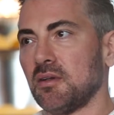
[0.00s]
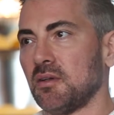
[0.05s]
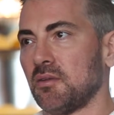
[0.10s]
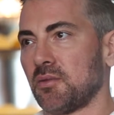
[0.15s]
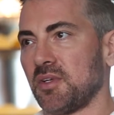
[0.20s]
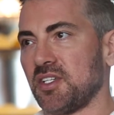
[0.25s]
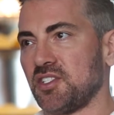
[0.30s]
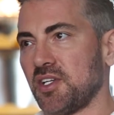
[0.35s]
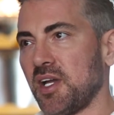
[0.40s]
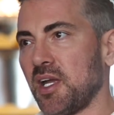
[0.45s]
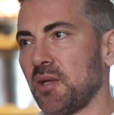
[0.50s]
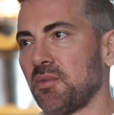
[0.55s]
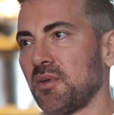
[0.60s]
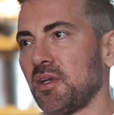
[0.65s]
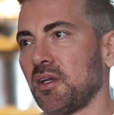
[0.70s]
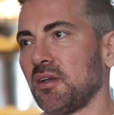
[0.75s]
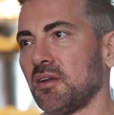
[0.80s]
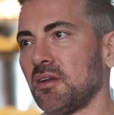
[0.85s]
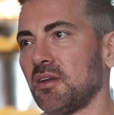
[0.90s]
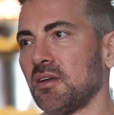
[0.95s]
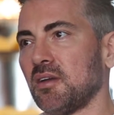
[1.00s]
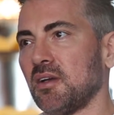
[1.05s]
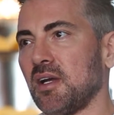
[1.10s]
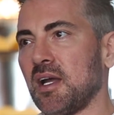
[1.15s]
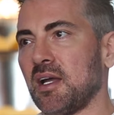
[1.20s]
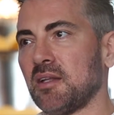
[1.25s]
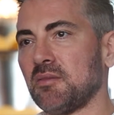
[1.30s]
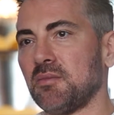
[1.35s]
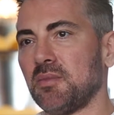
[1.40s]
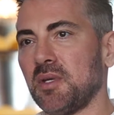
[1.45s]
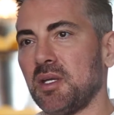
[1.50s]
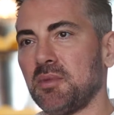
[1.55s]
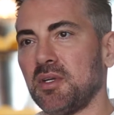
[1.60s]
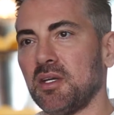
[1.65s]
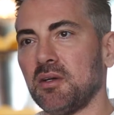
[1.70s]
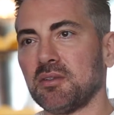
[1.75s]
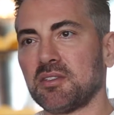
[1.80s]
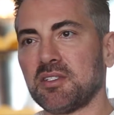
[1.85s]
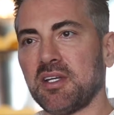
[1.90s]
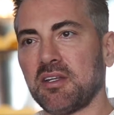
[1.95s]
reshaping and
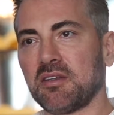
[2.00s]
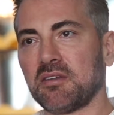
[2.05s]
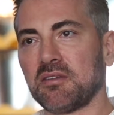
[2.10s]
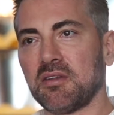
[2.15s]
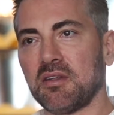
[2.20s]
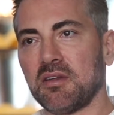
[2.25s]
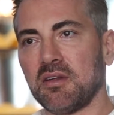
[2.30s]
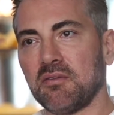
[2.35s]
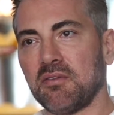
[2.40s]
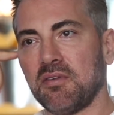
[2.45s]
BBL takes